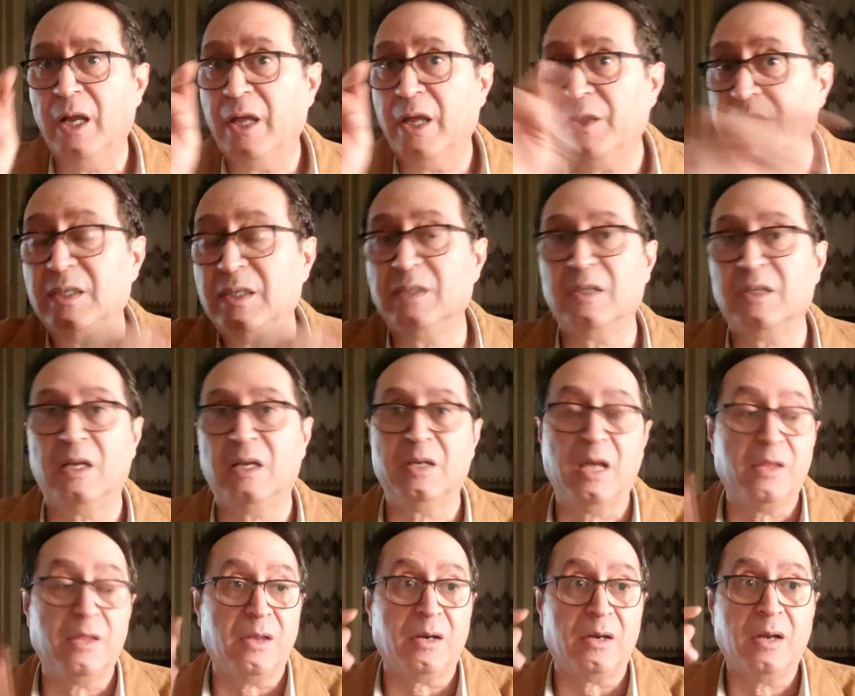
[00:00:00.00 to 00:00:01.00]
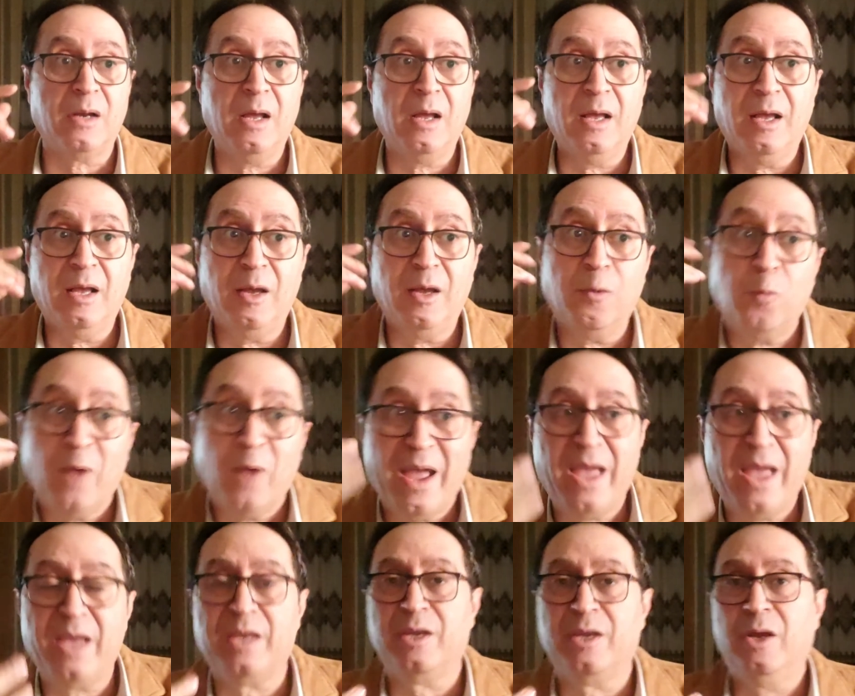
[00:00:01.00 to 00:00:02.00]
This is another
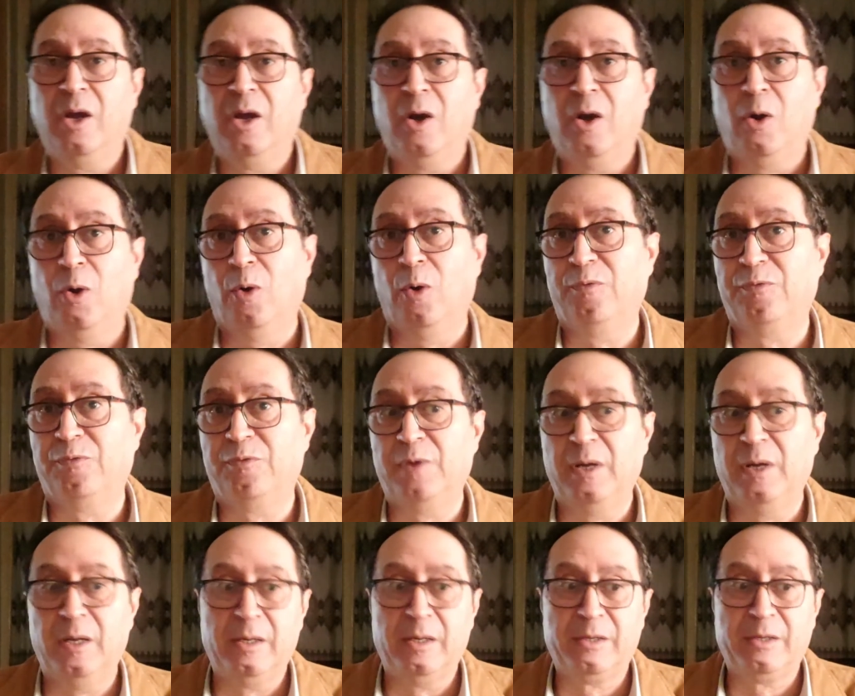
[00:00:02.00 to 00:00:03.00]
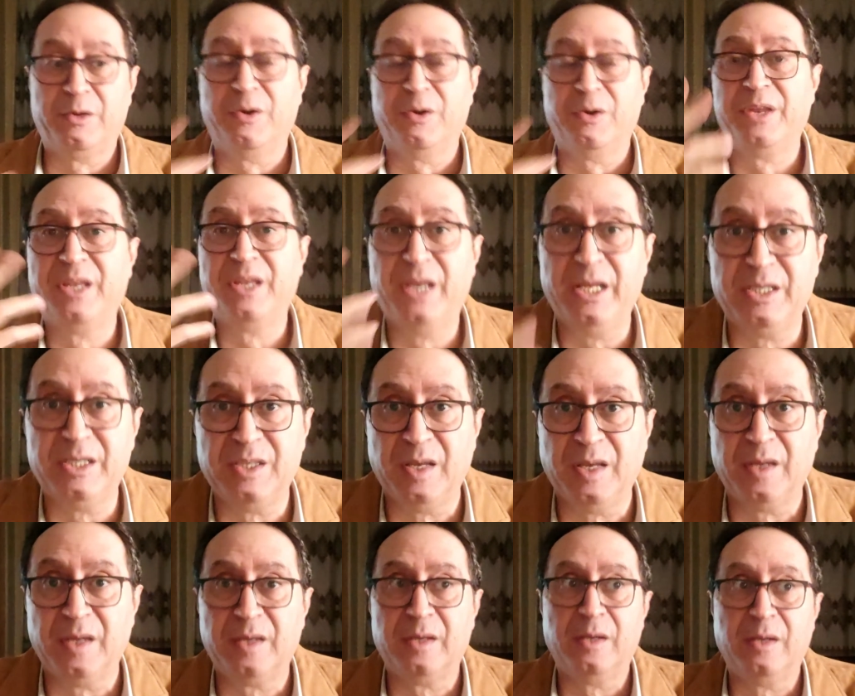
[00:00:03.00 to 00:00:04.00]
way of
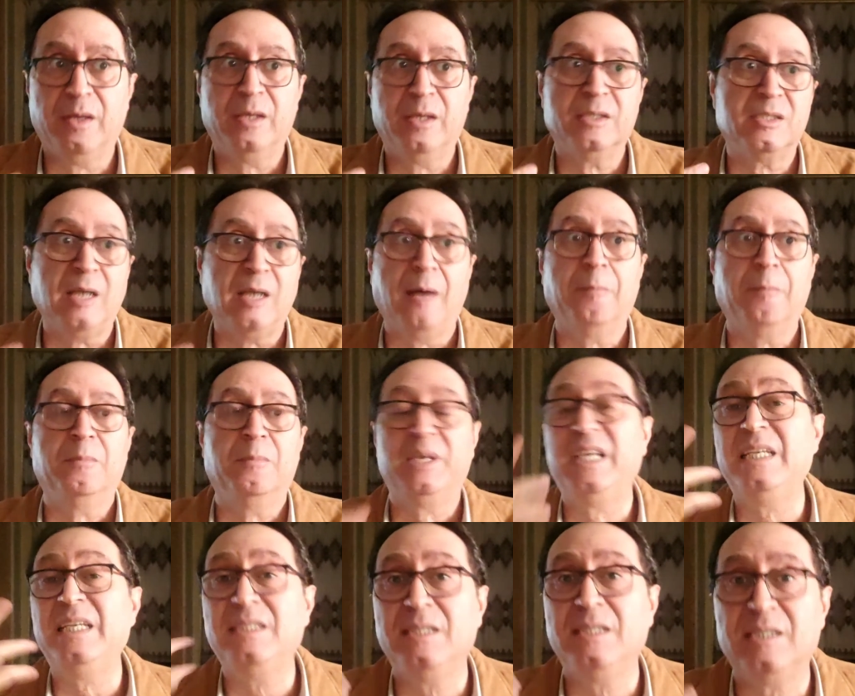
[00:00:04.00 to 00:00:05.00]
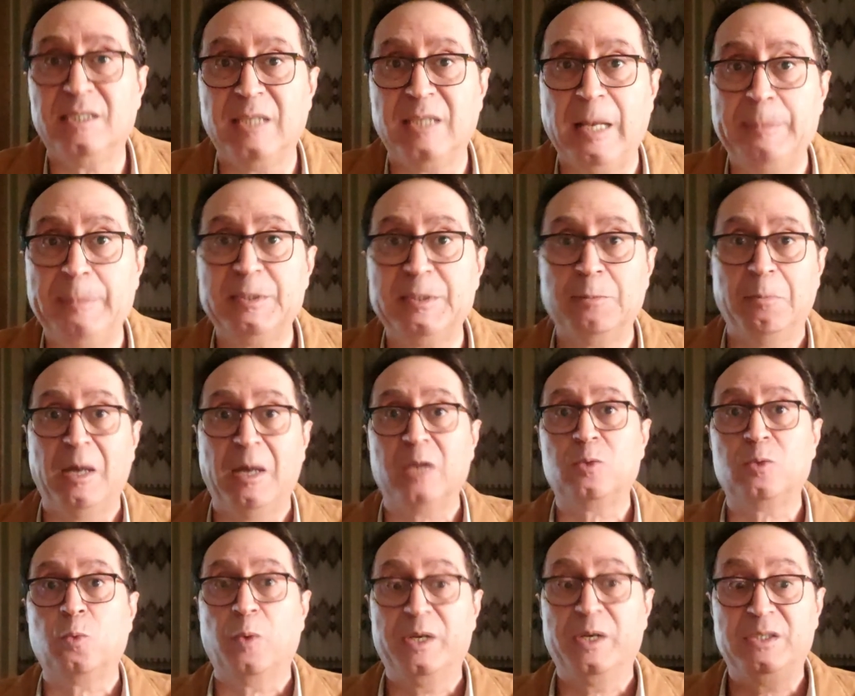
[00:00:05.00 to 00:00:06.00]
creating some easy steps,
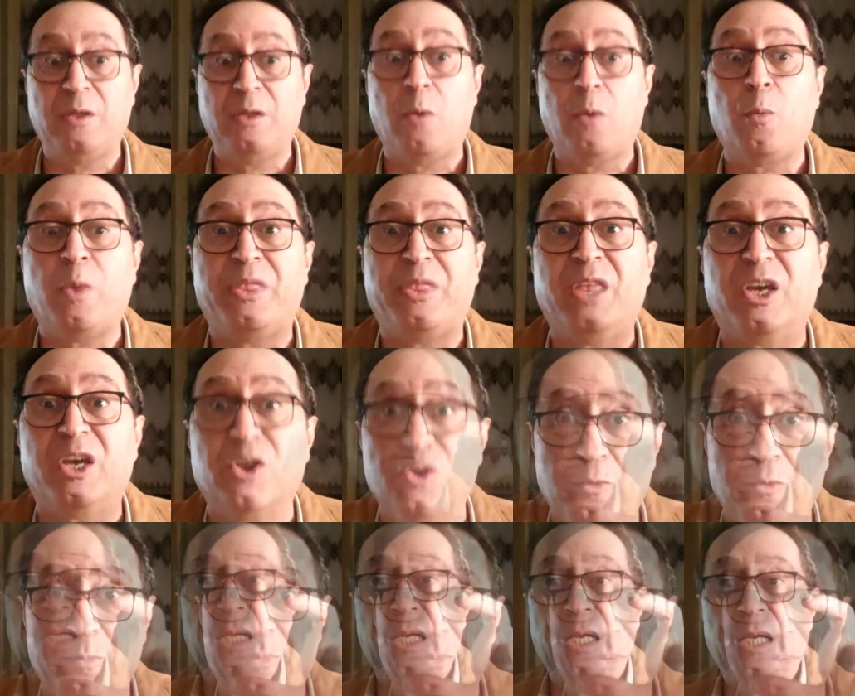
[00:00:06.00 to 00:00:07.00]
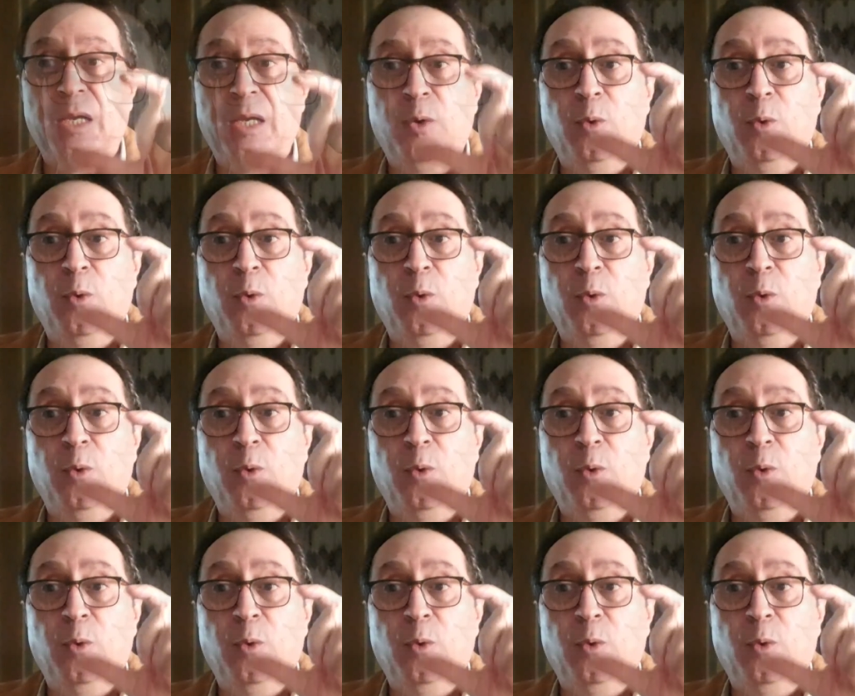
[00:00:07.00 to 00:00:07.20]
but with the group.